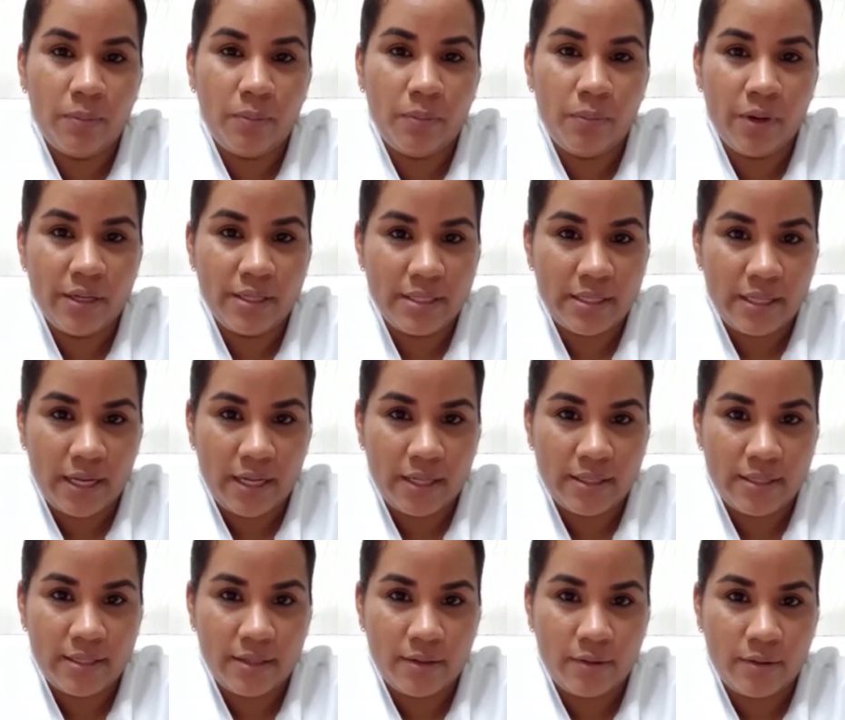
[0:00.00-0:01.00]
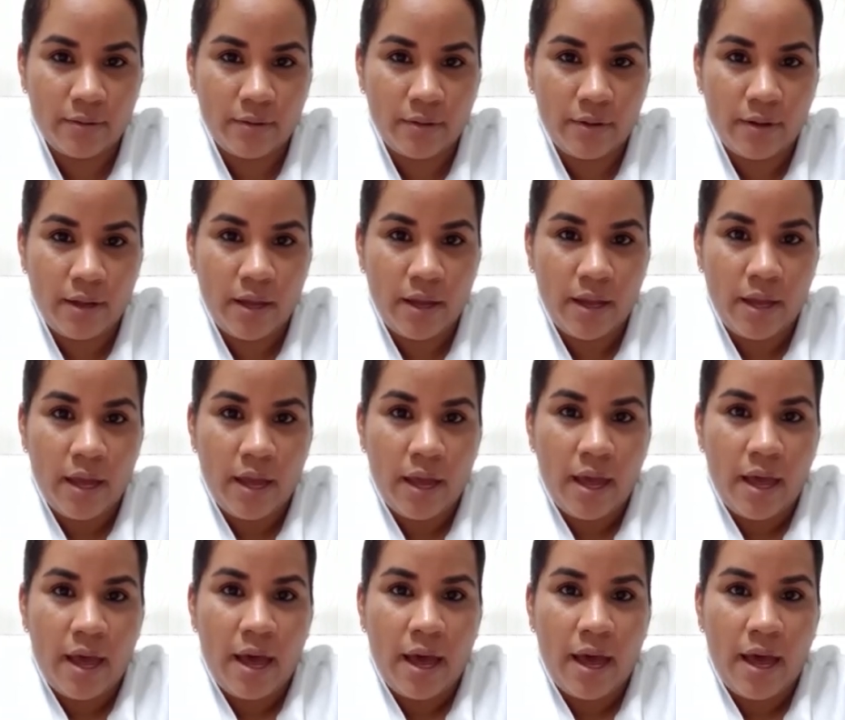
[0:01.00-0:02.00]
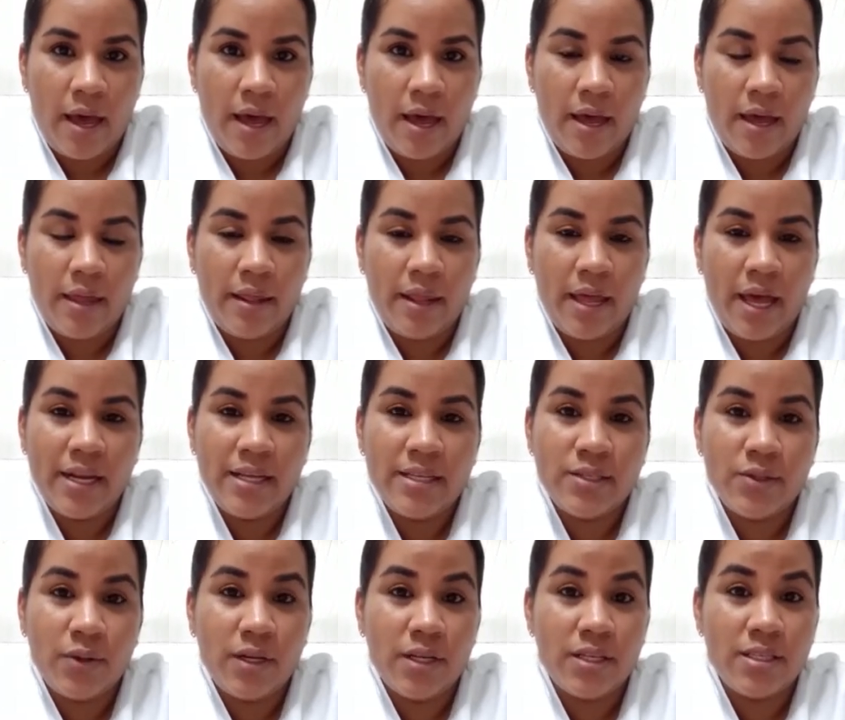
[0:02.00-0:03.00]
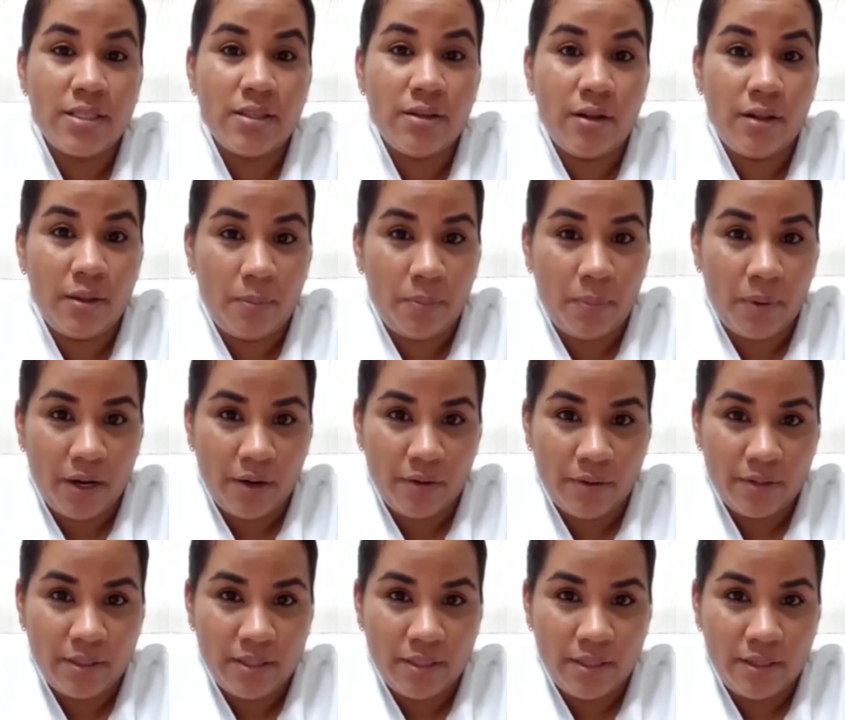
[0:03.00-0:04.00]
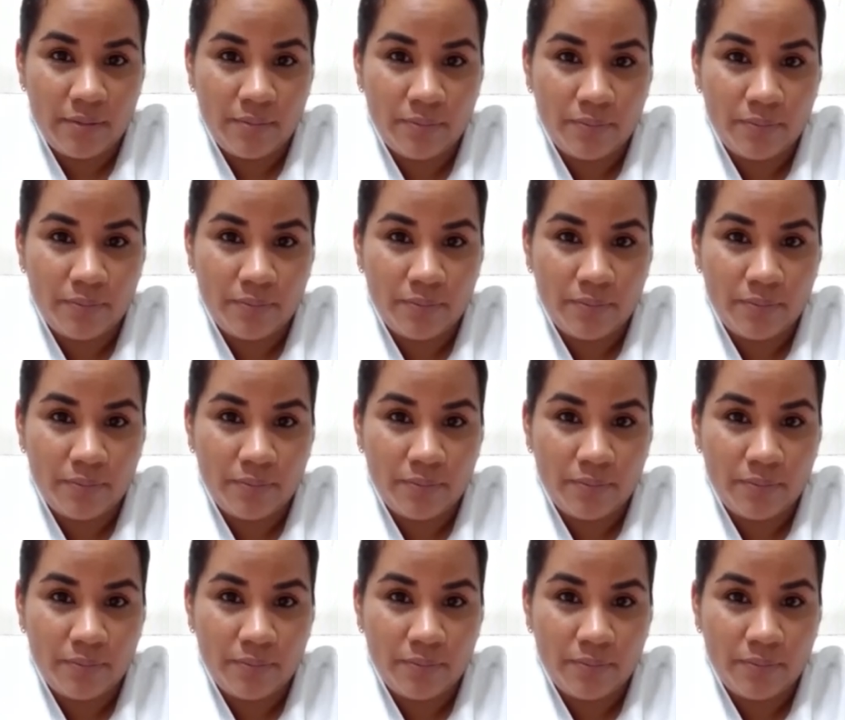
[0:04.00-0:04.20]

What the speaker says: breast cancer. And that is known as nulliparity.